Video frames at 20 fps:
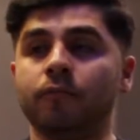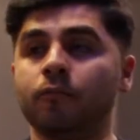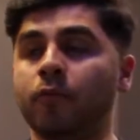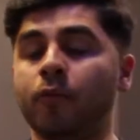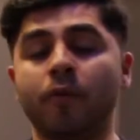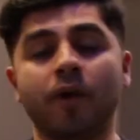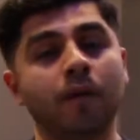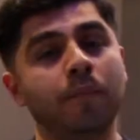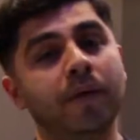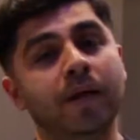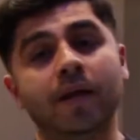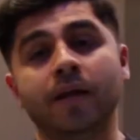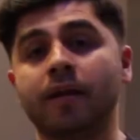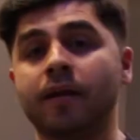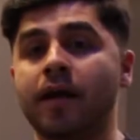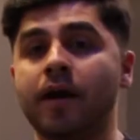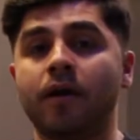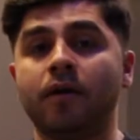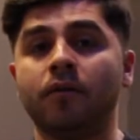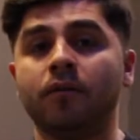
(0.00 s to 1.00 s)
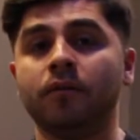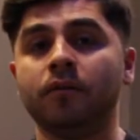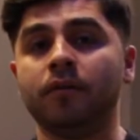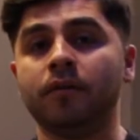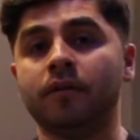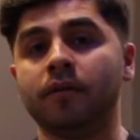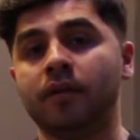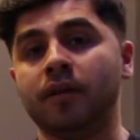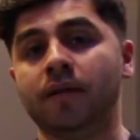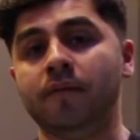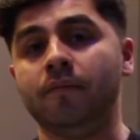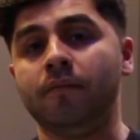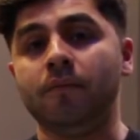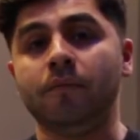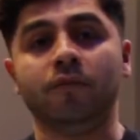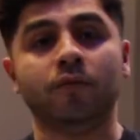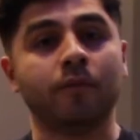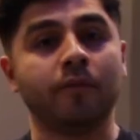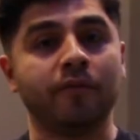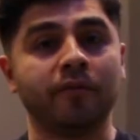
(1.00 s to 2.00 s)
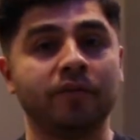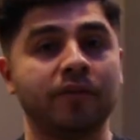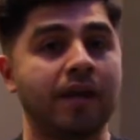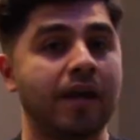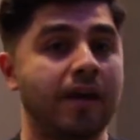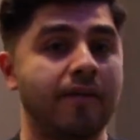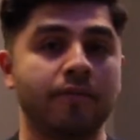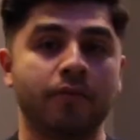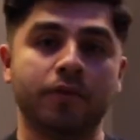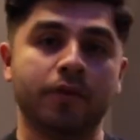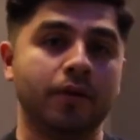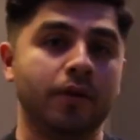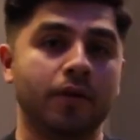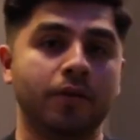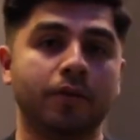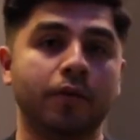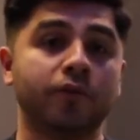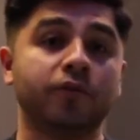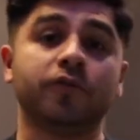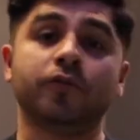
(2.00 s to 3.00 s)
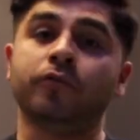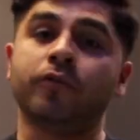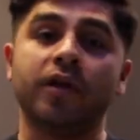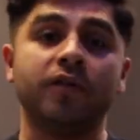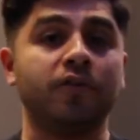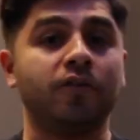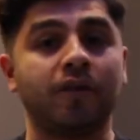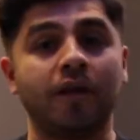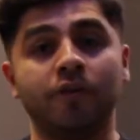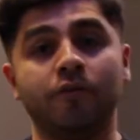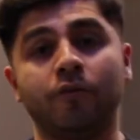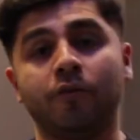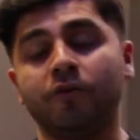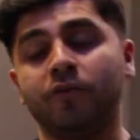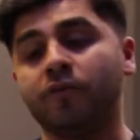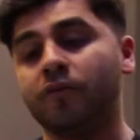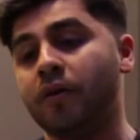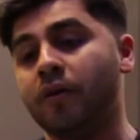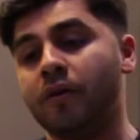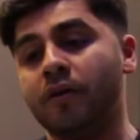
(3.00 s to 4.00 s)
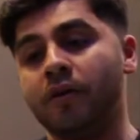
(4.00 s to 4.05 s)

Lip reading: you want to be in and out. Some of us that have, those crazy schedules.